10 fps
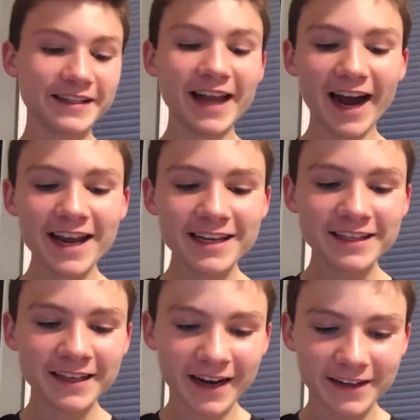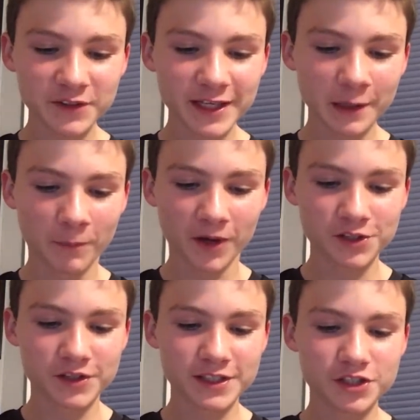99 rated
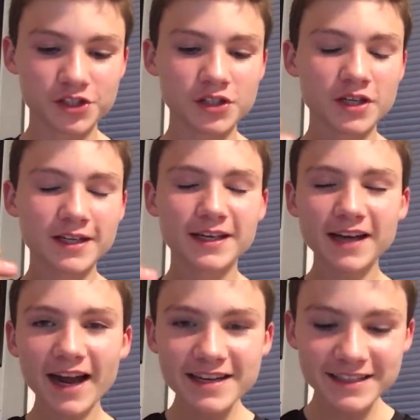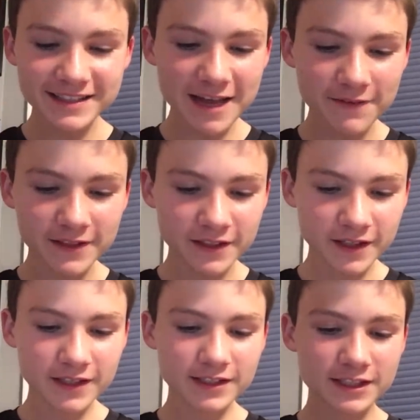Modric, 97
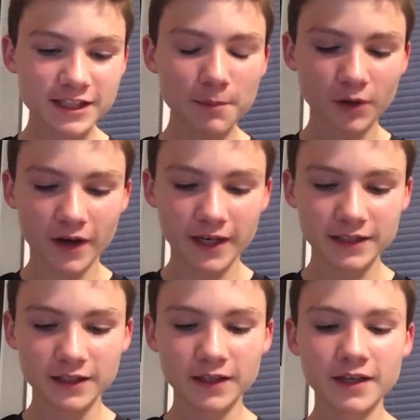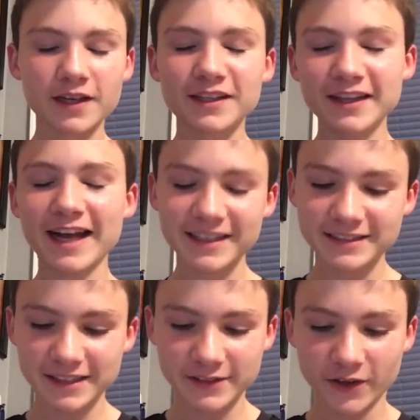De Bruyne, 96